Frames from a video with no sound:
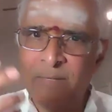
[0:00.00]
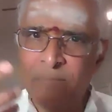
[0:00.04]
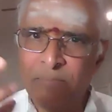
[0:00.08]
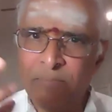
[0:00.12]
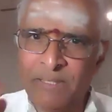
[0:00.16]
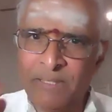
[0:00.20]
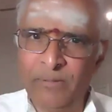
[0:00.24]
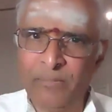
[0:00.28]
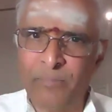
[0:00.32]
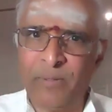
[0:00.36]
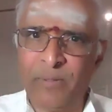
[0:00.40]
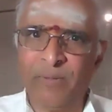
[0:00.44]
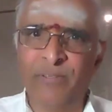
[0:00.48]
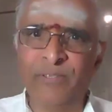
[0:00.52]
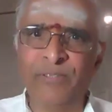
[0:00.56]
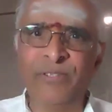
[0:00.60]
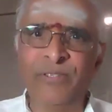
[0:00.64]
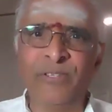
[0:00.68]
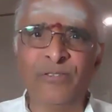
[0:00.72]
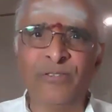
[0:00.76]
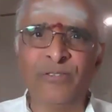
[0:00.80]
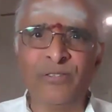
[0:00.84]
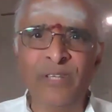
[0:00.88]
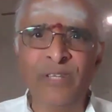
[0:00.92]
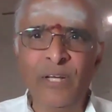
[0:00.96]
give
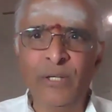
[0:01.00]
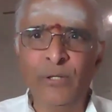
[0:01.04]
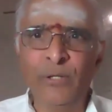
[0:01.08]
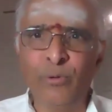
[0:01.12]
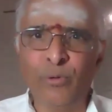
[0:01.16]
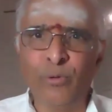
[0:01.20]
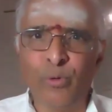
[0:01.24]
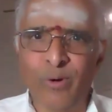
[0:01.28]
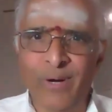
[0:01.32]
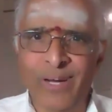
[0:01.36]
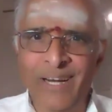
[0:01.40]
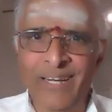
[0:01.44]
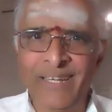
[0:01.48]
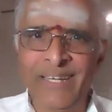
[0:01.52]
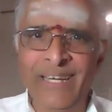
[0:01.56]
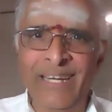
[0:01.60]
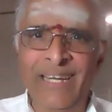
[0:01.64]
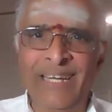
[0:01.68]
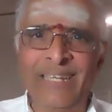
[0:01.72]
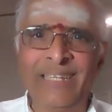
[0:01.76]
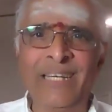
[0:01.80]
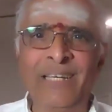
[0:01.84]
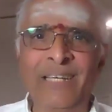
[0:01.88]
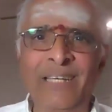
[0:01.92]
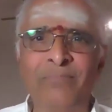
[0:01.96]
pravachans, you
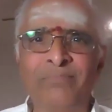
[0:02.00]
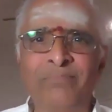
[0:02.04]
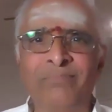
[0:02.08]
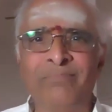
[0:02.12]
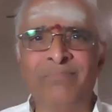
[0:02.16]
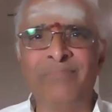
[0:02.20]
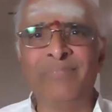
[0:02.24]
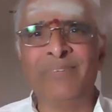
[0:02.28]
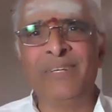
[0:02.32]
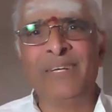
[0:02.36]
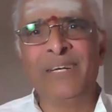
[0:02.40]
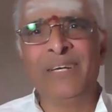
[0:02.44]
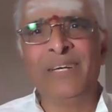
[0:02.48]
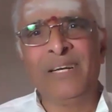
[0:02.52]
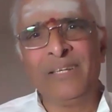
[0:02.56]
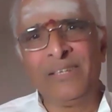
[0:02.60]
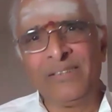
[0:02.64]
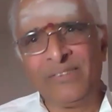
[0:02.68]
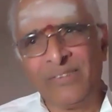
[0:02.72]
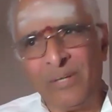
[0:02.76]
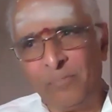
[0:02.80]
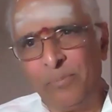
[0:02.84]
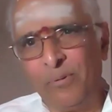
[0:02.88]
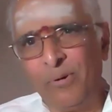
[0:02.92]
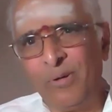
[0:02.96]
coordinate them,
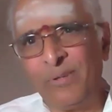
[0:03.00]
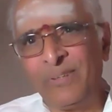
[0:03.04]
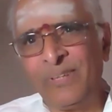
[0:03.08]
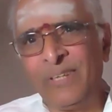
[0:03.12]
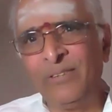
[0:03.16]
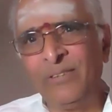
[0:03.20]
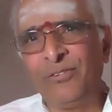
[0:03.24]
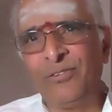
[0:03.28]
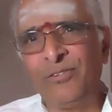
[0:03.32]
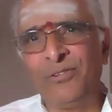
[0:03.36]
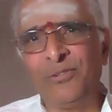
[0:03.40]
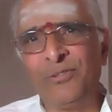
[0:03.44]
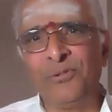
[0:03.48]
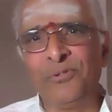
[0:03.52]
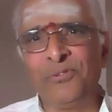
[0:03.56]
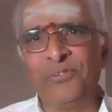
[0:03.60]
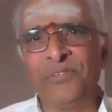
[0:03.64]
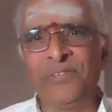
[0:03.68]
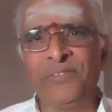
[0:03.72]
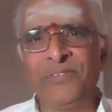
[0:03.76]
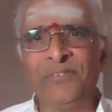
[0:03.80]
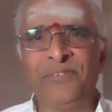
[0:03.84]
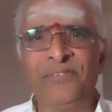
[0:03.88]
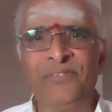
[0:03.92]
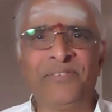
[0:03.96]
support the
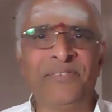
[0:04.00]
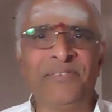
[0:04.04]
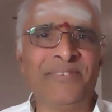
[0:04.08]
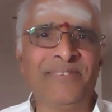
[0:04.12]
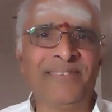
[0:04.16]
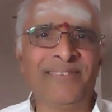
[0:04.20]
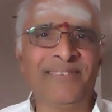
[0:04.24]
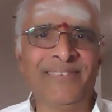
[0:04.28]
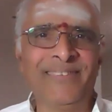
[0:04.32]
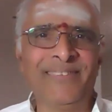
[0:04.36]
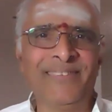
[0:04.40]
institutions.